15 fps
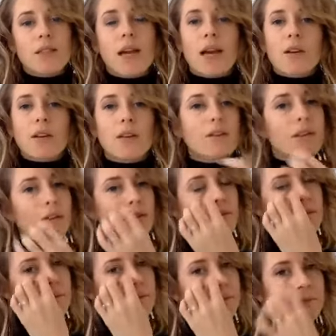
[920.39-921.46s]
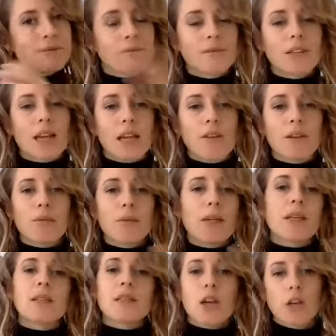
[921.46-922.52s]
Can't even
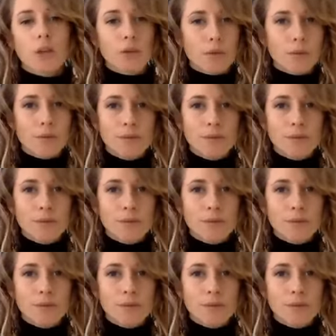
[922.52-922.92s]
begin to tell you